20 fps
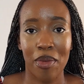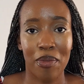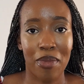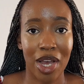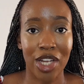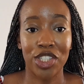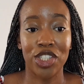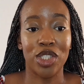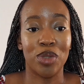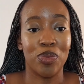
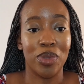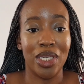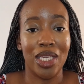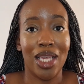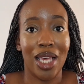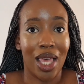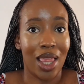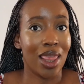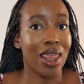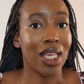might just
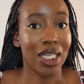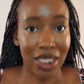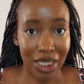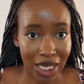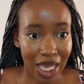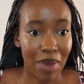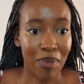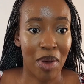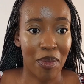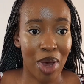be the
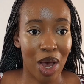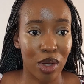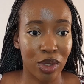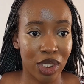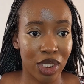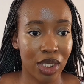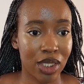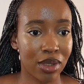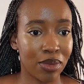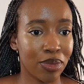same
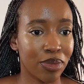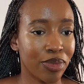amount.